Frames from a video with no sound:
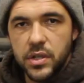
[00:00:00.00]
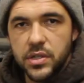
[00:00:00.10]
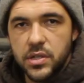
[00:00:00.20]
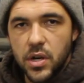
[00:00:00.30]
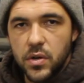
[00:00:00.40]
to
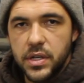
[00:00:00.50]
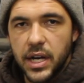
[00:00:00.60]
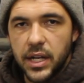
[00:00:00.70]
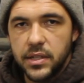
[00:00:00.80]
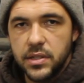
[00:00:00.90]
stone
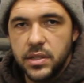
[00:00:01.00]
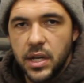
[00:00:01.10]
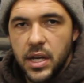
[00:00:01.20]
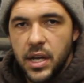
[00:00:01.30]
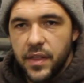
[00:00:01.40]
dust
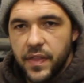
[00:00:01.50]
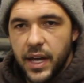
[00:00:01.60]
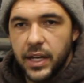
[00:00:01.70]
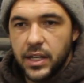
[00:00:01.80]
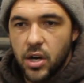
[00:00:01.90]

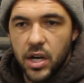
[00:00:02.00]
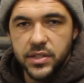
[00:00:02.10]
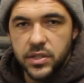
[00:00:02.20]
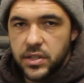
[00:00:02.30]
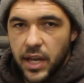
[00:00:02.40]
that
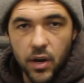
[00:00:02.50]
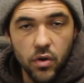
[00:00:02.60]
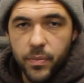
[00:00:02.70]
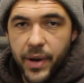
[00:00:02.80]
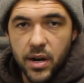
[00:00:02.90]
causes
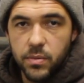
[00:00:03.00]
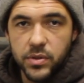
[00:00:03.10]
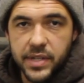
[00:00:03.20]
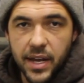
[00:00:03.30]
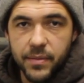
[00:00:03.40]

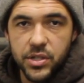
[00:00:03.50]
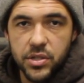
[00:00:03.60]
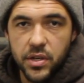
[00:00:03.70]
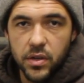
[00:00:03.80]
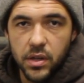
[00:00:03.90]
irreparable
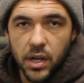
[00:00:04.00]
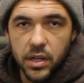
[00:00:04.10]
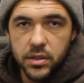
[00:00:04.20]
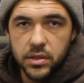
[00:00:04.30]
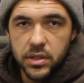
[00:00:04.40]
damage to your
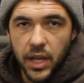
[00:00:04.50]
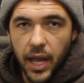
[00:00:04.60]
lungs